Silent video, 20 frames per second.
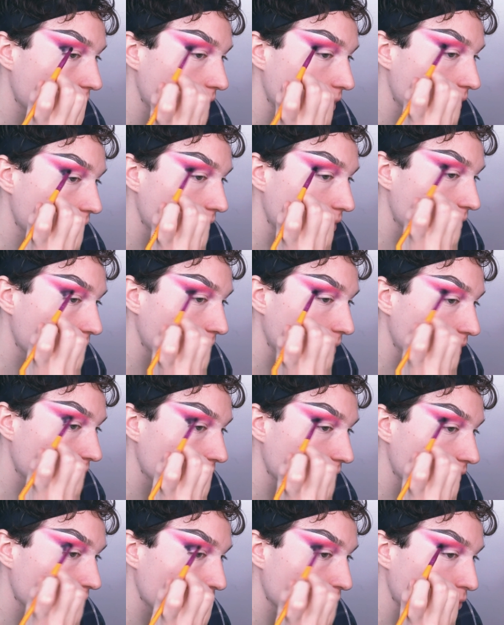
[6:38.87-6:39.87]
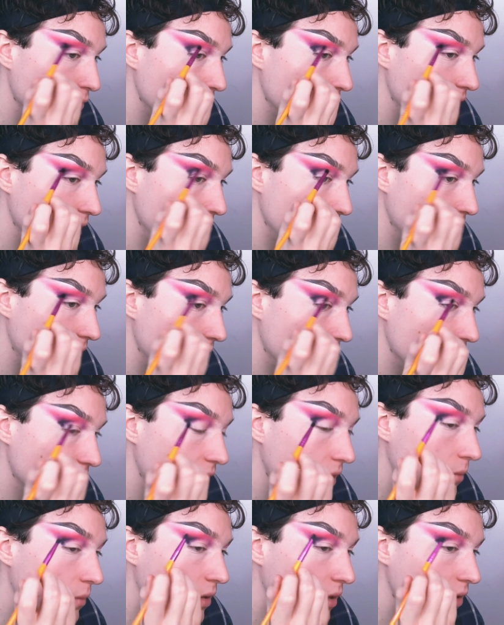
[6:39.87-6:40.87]
This part doesn't really matter
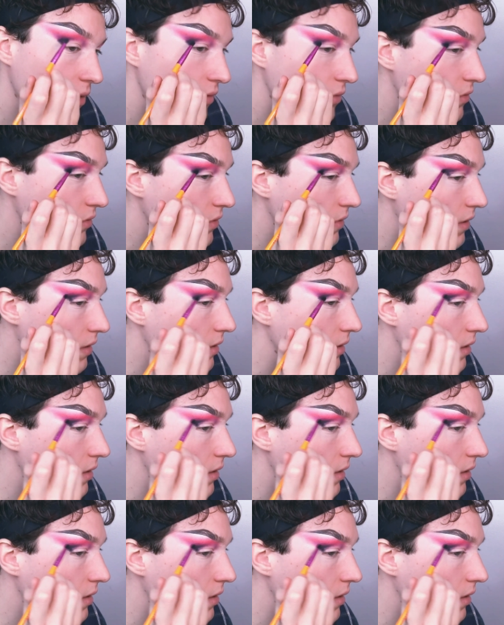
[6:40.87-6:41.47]
that much.